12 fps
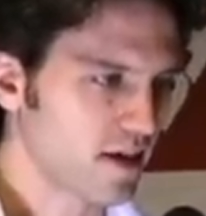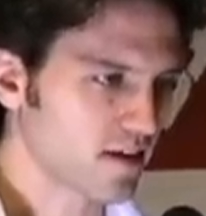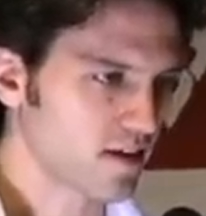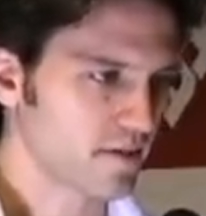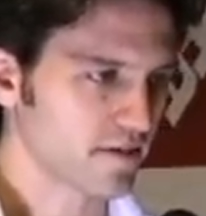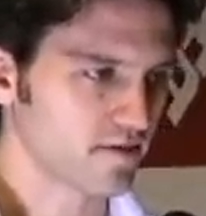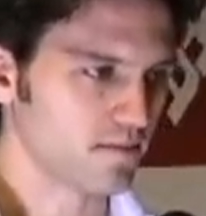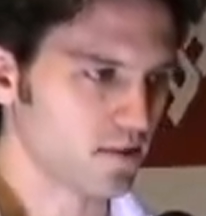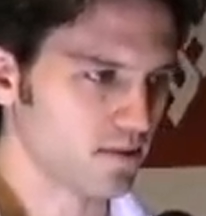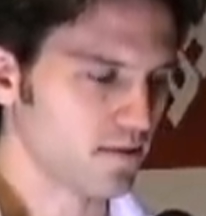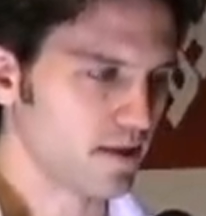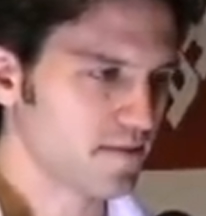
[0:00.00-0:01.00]
now coming from
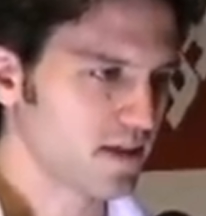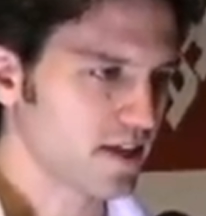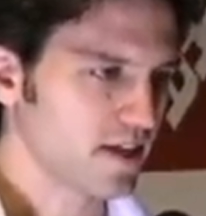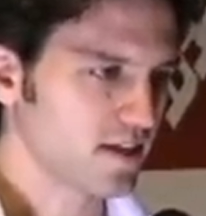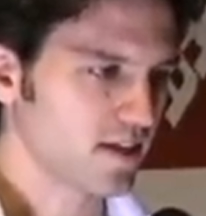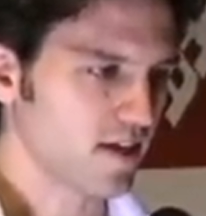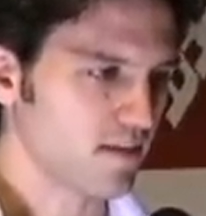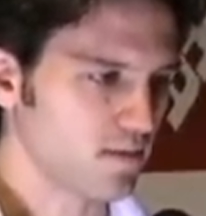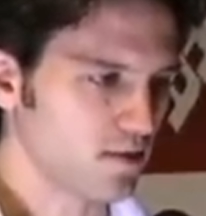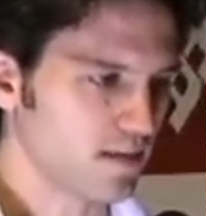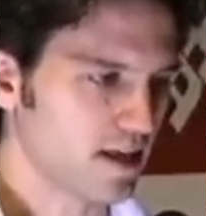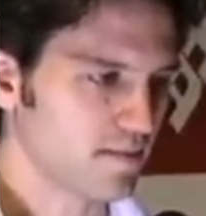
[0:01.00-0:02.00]
mobile websites and
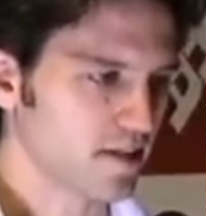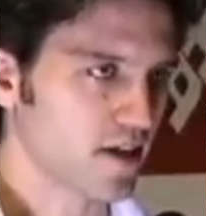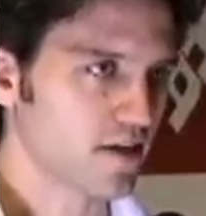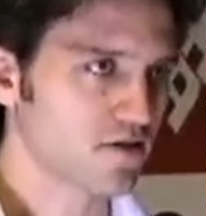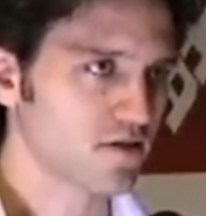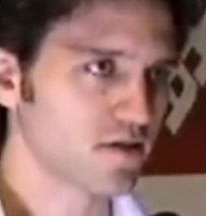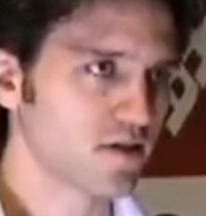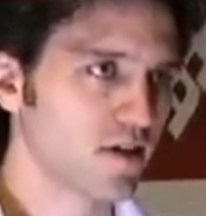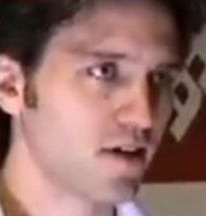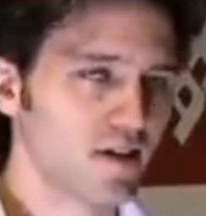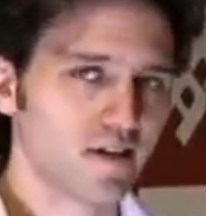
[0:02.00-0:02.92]
mobile applications.